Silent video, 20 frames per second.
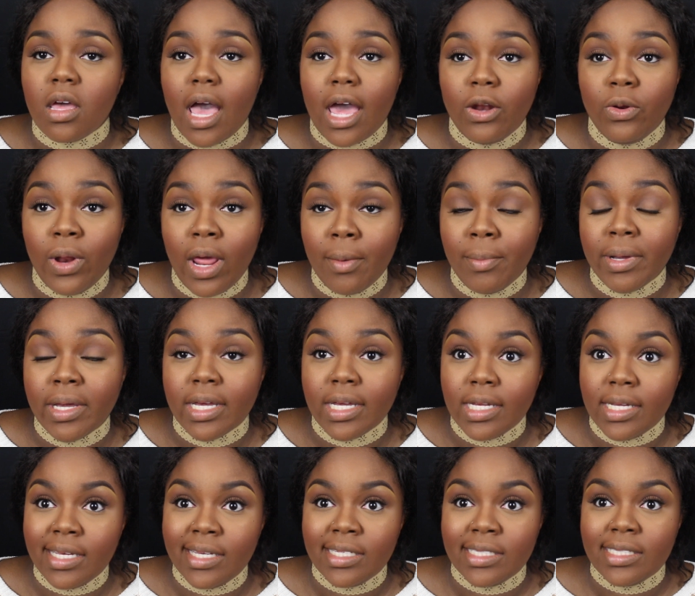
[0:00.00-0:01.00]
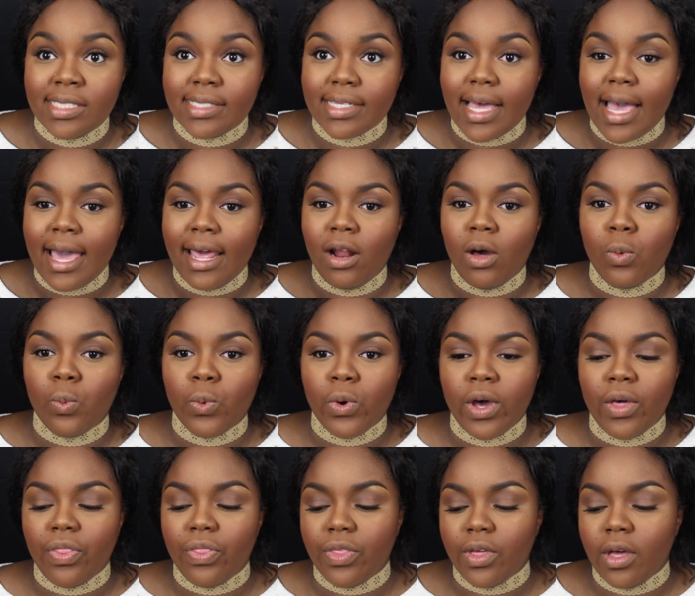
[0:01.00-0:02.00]
I do that because I don't
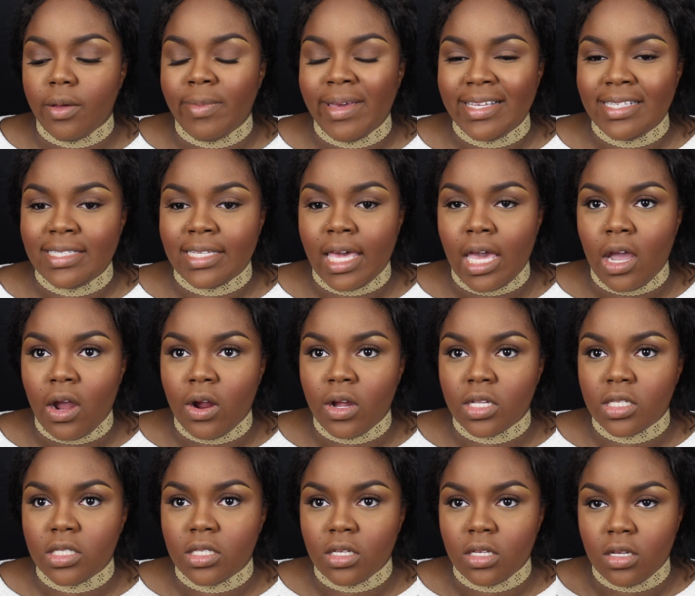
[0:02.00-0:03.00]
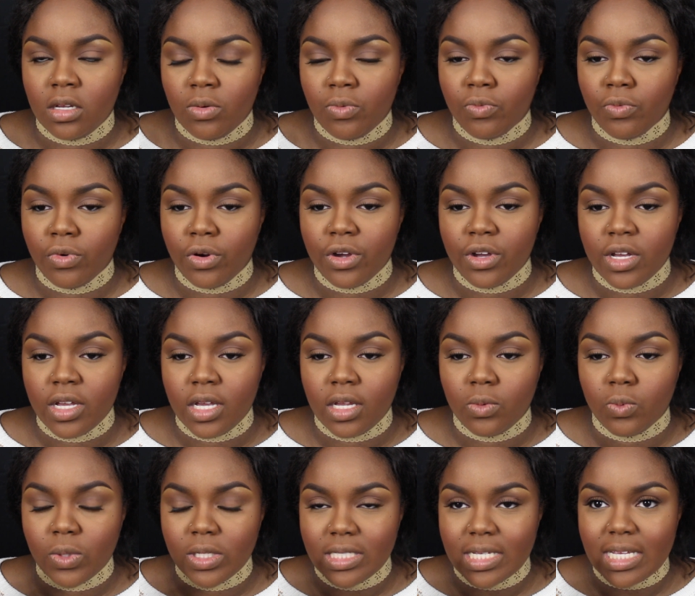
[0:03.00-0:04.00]
want the mascara to
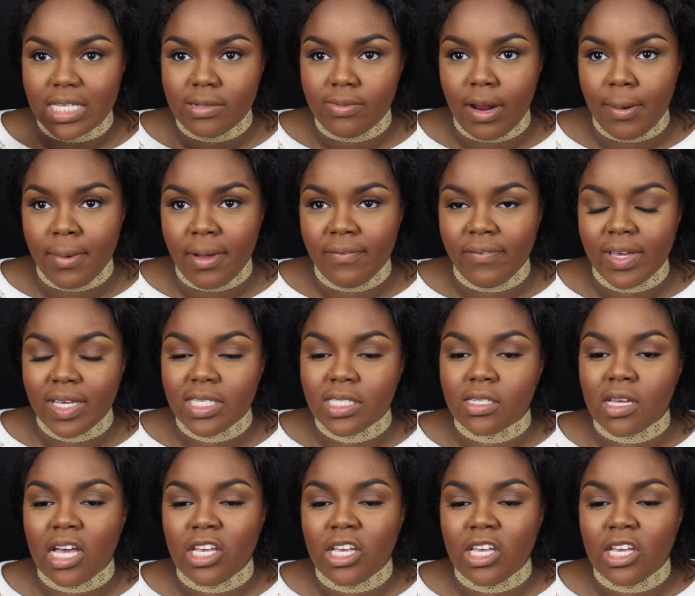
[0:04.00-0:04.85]
run once I spray my face.